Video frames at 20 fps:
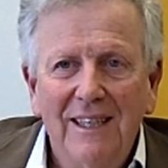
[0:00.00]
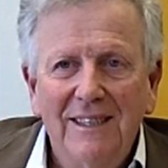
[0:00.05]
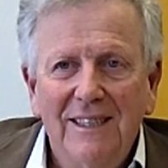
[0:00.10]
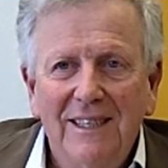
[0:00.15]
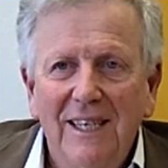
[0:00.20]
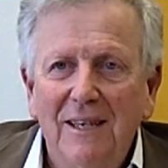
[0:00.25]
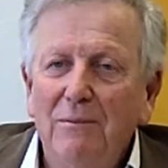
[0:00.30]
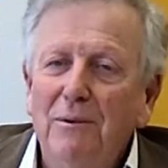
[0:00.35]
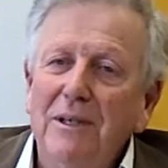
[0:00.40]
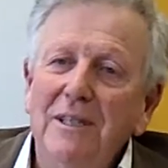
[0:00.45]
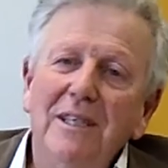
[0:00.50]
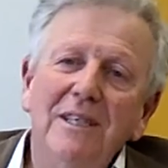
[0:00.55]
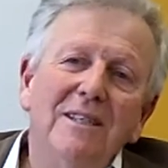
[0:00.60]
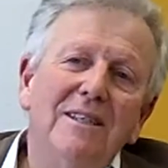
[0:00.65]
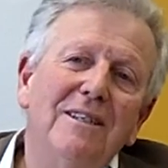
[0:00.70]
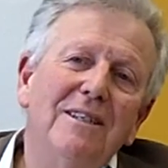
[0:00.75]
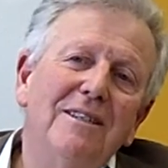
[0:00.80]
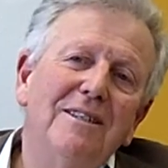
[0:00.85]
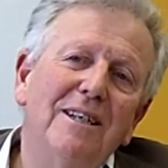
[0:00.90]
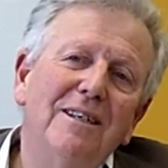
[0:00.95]
and saying, well, no,
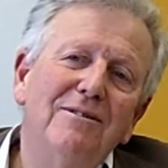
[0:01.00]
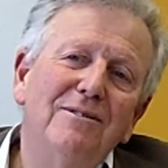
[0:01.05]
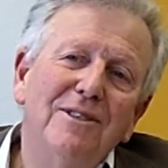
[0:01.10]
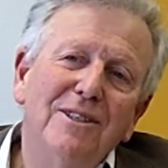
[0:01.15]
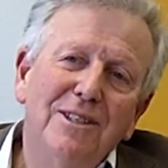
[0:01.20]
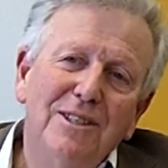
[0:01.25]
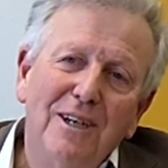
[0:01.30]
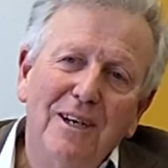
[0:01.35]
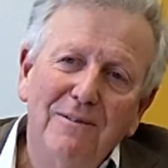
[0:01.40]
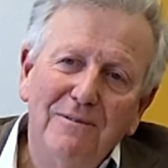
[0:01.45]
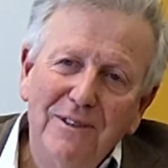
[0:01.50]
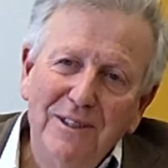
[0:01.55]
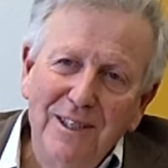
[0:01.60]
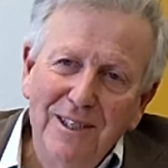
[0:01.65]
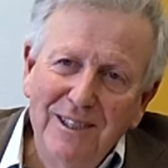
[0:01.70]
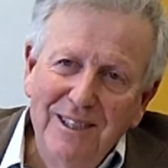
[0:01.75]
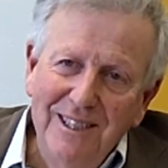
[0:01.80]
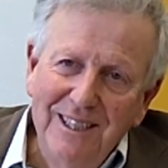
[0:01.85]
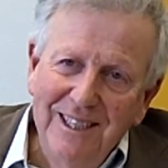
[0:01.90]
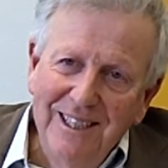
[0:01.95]
don't start for
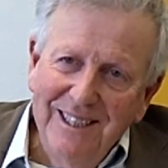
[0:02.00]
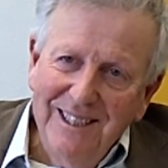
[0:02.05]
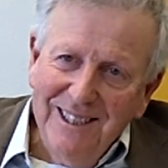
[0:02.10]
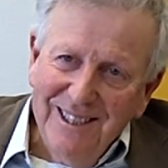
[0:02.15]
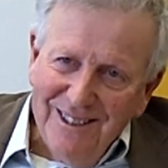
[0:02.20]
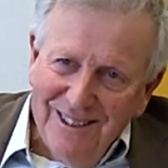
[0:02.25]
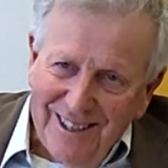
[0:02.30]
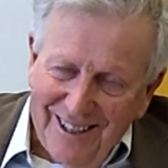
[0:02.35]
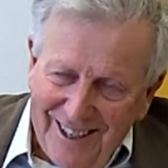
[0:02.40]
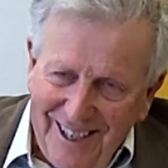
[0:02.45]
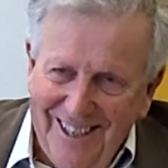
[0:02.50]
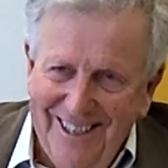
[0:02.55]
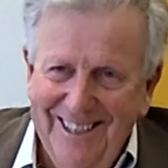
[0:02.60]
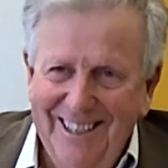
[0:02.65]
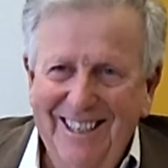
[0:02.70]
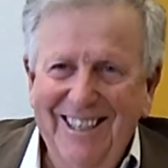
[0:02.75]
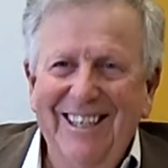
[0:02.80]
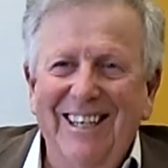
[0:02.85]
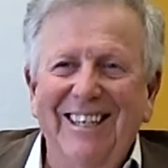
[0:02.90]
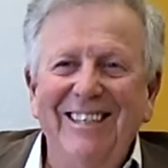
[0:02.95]
30 years,
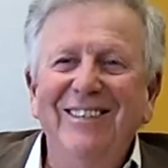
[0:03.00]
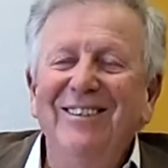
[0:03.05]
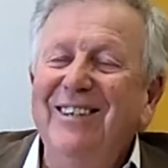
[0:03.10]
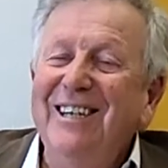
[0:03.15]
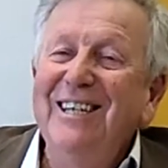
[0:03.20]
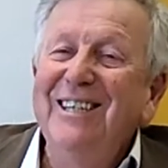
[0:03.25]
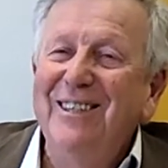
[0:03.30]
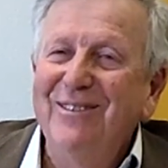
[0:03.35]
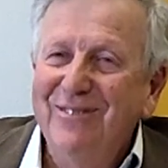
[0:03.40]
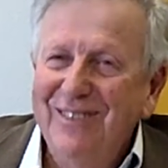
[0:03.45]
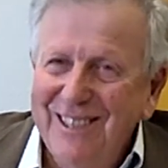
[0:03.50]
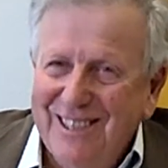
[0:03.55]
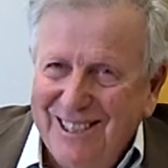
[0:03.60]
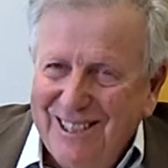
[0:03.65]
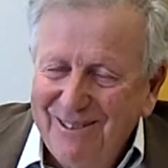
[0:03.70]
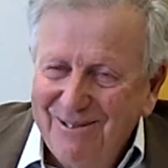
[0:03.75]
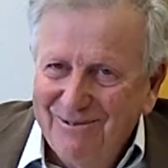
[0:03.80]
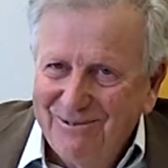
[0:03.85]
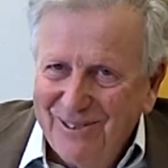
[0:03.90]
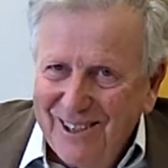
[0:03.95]
you know. You need the
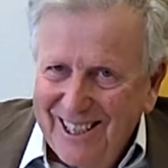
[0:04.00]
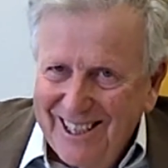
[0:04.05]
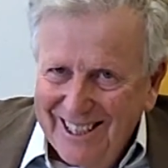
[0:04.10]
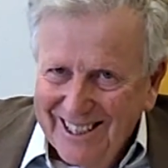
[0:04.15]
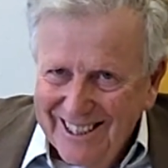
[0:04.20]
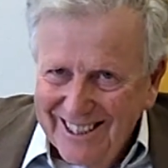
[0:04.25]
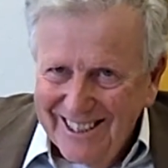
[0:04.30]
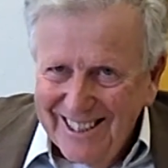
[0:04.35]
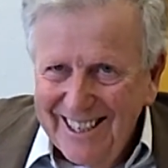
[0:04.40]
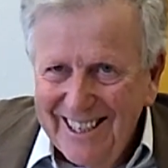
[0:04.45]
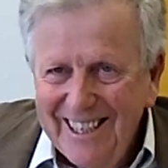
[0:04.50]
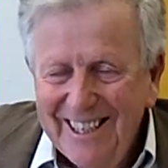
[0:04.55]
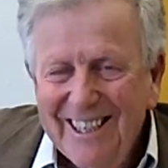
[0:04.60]
wisdom first.